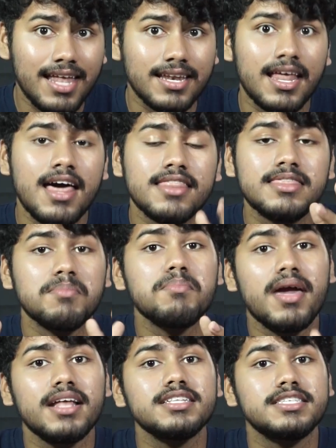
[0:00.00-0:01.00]
and
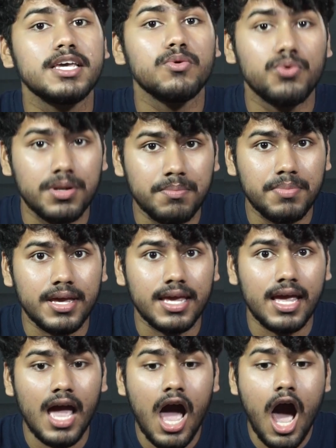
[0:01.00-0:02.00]
the main thing would
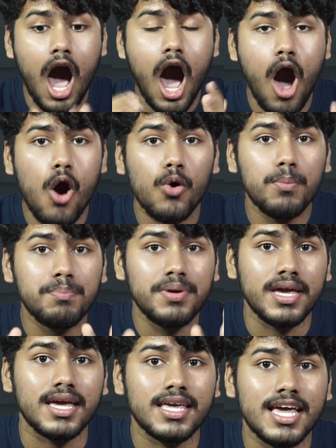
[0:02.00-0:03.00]
be how
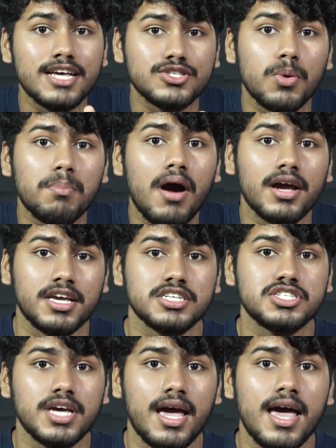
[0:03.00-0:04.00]
big is your
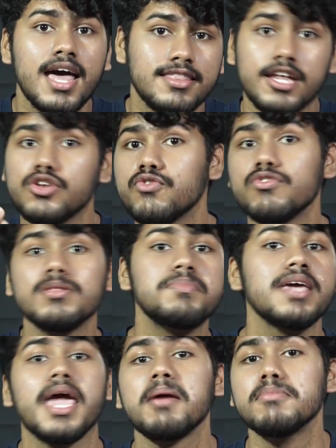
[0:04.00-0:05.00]
market share that you
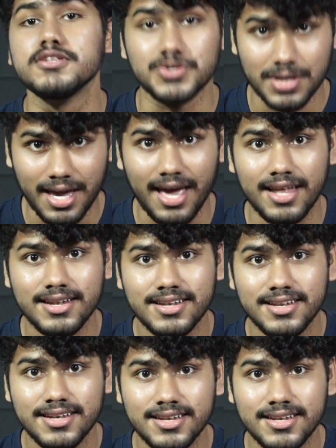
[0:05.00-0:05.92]
will be able to get.